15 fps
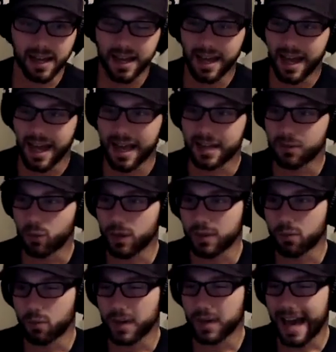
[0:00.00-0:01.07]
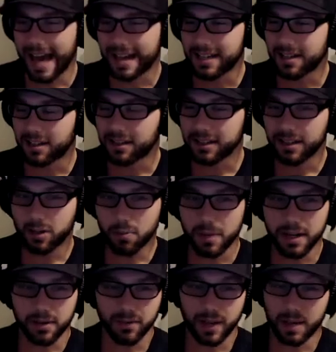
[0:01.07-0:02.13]
and we added a little bit
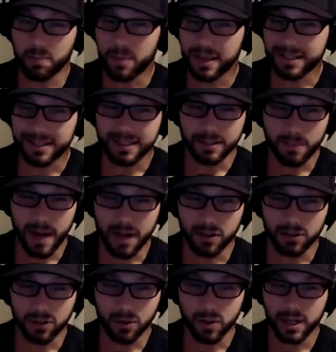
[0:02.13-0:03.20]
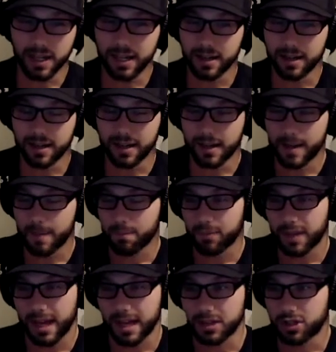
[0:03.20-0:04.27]
of like business model to it and
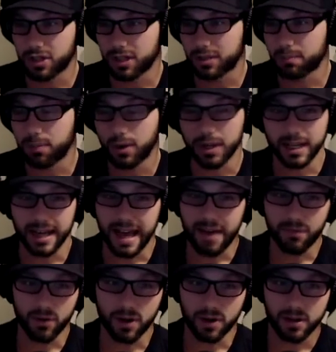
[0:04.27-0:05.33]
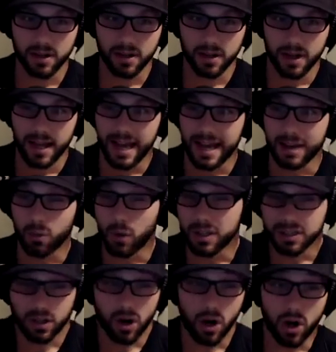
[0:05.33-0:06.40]
just put in effort, and it
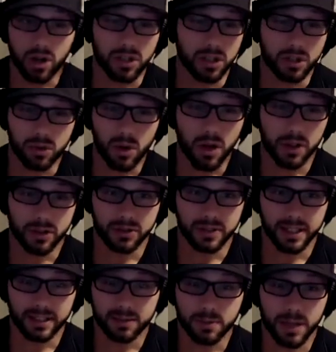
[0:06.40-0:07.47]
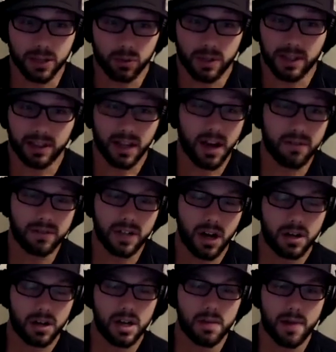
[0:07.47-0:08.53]
wasn't hard to do all those things because we love
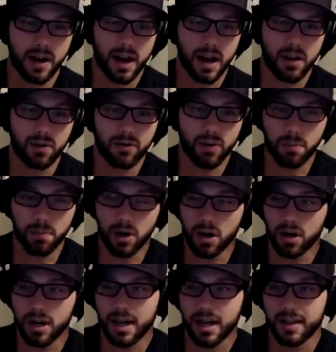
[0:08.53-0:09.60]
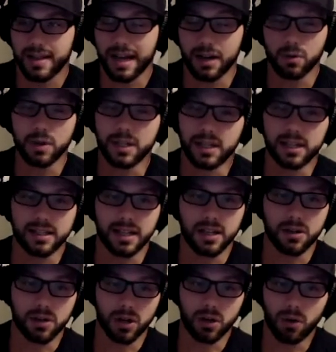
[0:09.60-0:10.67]
talking about Iowa football, that it would continue
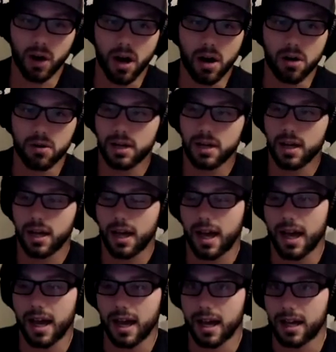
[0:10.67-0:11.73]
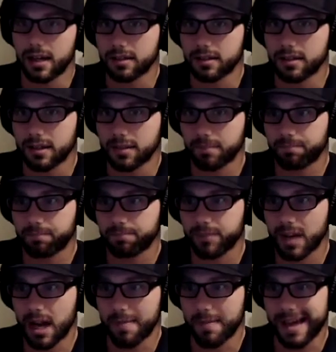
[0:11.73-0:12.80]
to grow. And
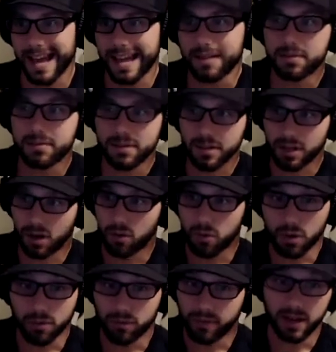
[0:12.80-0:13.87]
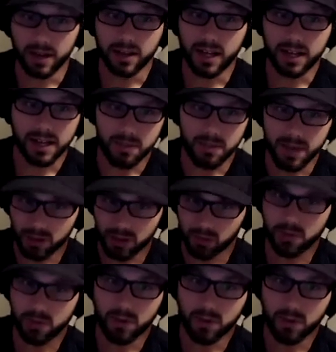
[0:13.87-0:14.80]
we're very lucky because we